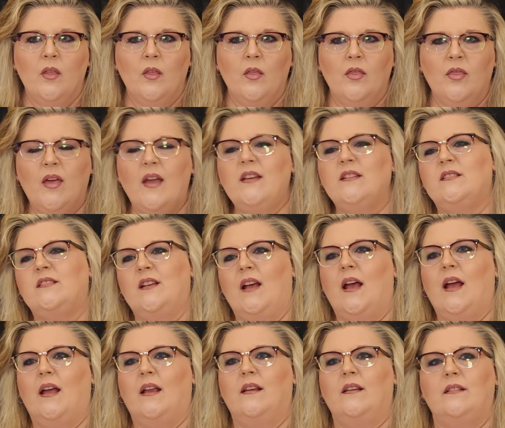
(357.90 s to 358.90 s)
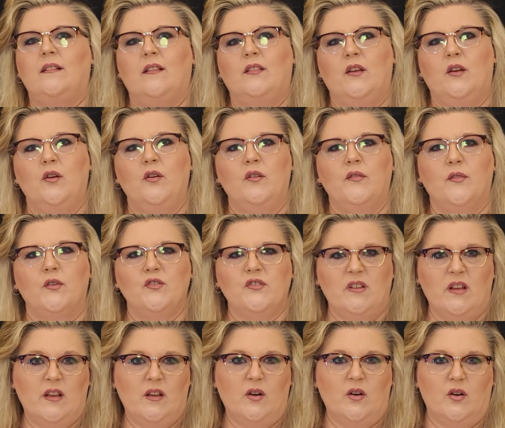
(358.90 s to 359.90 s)
They said that the universe
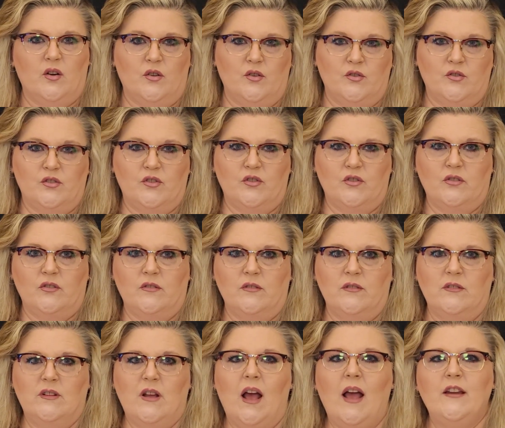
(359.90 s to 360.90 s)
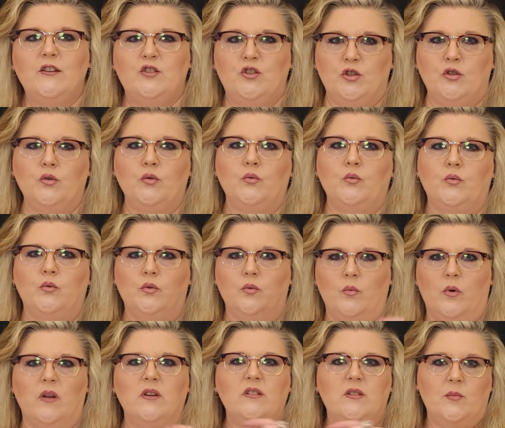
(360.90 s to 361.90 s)
hears, I do
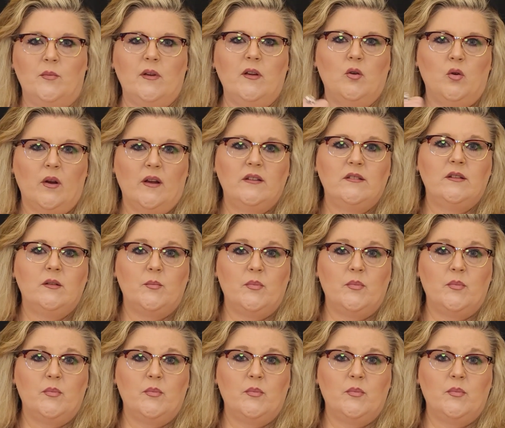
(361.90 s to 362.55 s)
want to be crazy